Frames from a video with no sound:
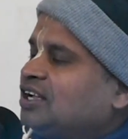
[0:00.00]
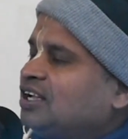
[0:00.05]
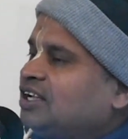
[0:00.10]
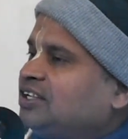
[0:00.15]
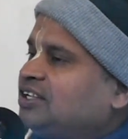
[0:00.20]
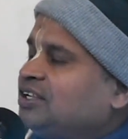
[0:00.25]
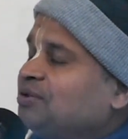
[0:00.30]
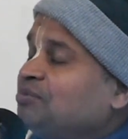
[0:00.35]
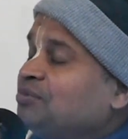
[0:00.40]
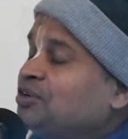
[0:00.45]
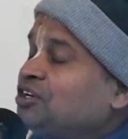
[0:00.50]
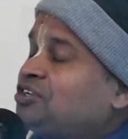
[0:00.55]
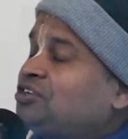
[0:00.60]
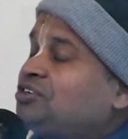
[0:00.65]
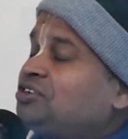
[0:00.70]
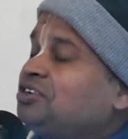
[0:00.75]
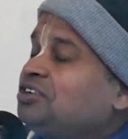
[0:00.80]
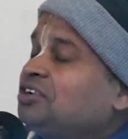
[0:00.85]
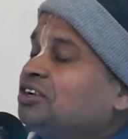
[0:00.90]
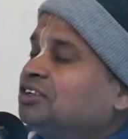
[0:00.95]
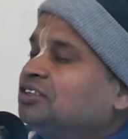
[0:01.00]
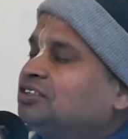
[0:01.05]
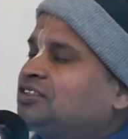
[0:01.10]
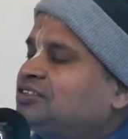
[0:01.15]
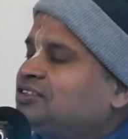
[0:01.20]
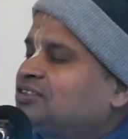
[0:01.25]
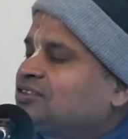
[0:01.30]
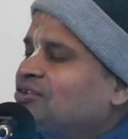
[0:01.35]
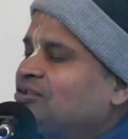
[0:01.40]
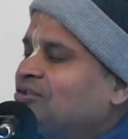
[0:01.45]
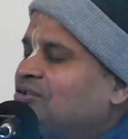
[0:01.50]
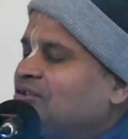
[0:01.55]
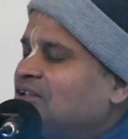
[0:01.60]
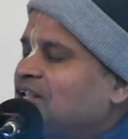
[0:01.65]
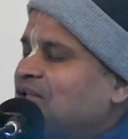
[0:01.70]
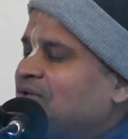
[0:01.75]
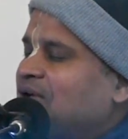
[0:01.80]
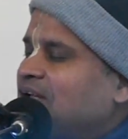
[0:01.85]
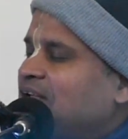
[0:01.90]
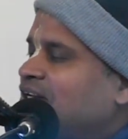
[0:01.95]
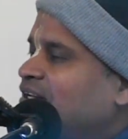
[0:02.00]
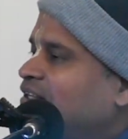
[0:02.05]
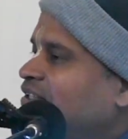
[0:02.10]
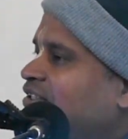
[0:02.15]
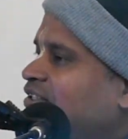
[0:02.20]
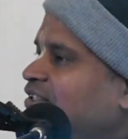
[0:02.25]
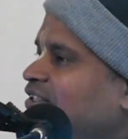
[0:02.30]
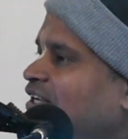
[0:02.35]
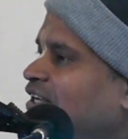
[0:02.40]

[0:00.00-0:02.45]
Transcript: is a mysterious corona virus.